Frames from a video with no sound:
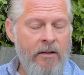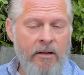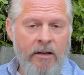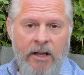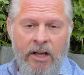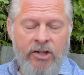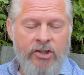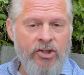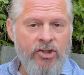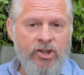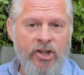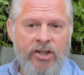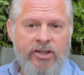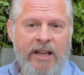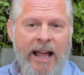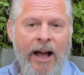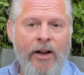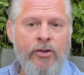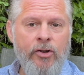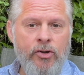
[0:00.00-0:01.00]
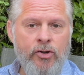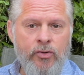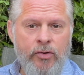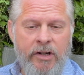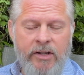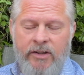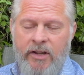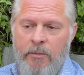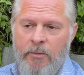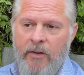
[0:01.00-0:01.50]
It's just how you
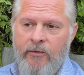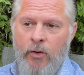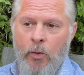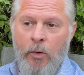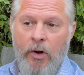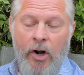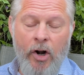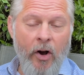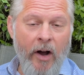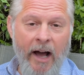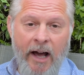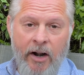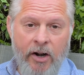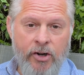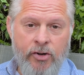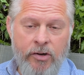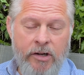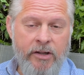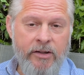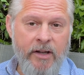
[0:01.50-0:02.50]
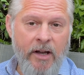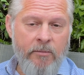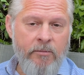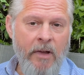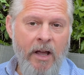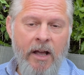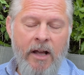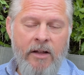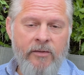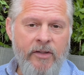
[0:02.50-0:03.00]
treat them. If you want to know how to treat them,
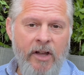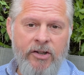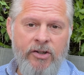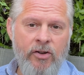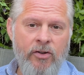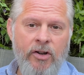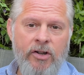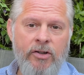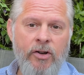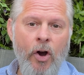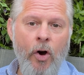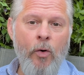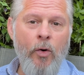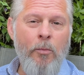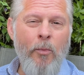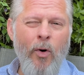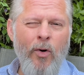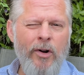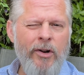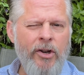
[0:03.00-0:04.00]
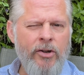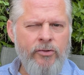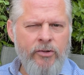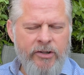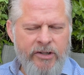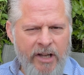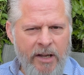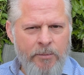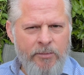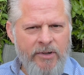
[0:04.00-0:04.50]
then you can go more into the
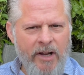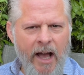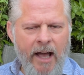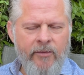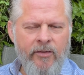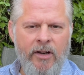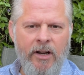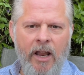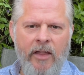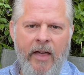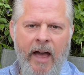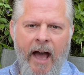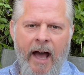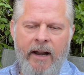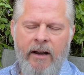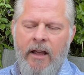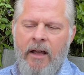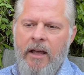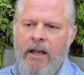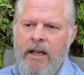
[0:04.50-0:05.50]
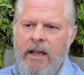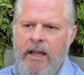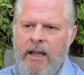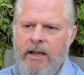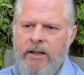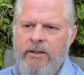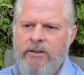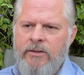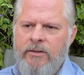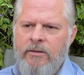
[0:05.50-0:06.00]
deep dive into that
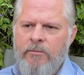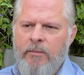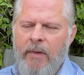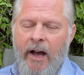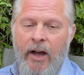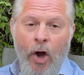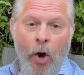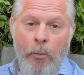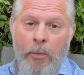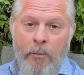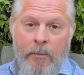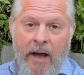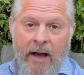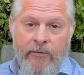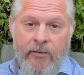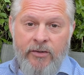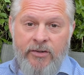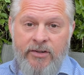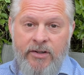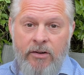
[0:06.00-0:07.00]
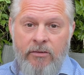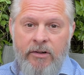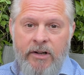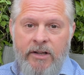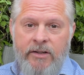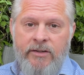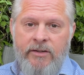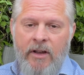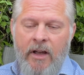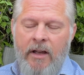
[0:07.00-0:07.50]
in my Open Baffle
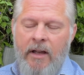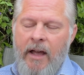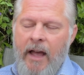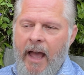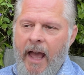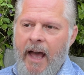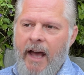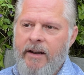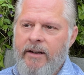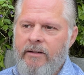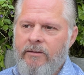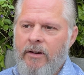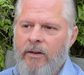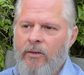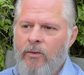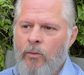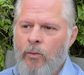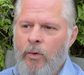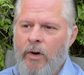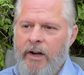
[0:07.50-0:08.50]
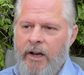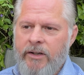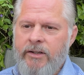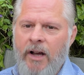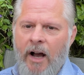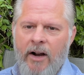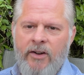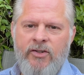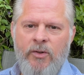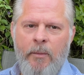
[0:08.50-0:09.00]
series and what it
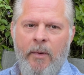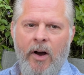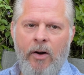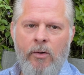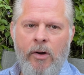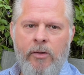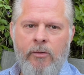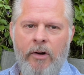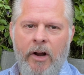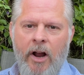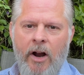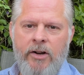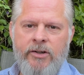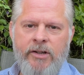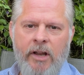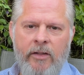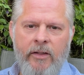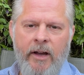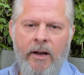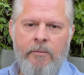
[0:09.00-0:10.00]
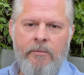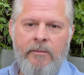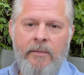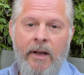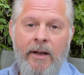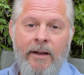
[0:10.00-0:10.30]
talks about with regards to them.